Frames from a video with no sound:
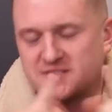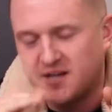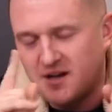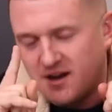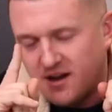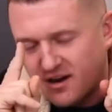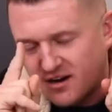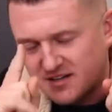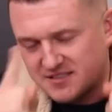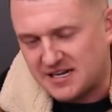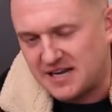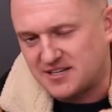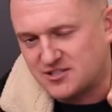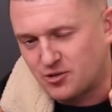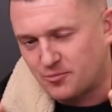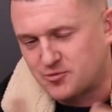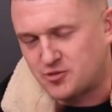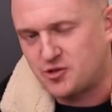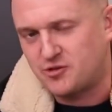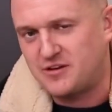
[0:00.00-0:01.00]
I'm going to take this
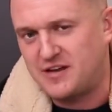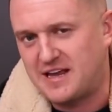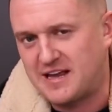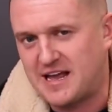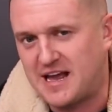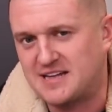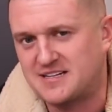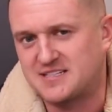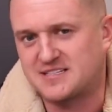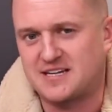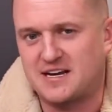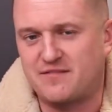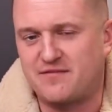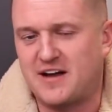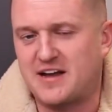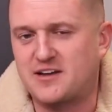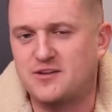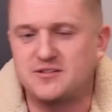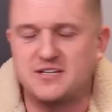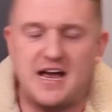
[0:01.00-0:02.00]
opportunity again to say
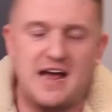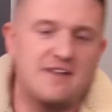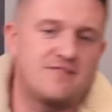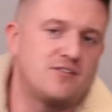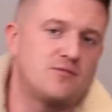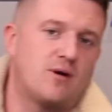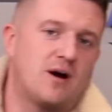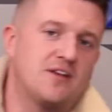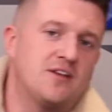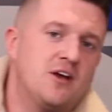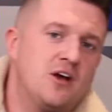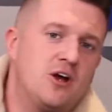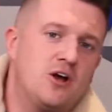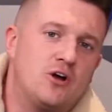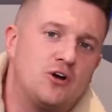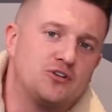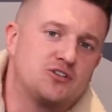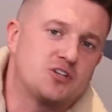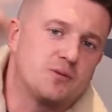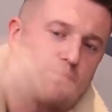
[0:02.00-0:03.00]
thank you to everyone
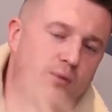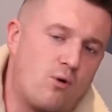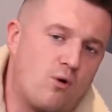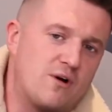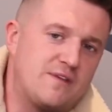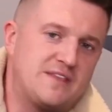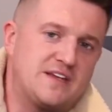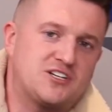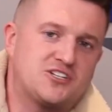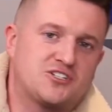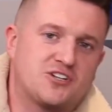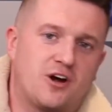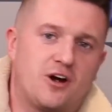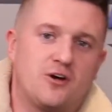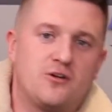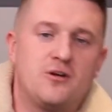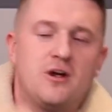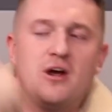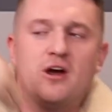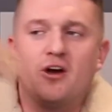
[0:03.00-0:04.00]
who's supporting this
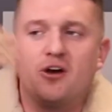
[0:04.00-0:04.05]
show,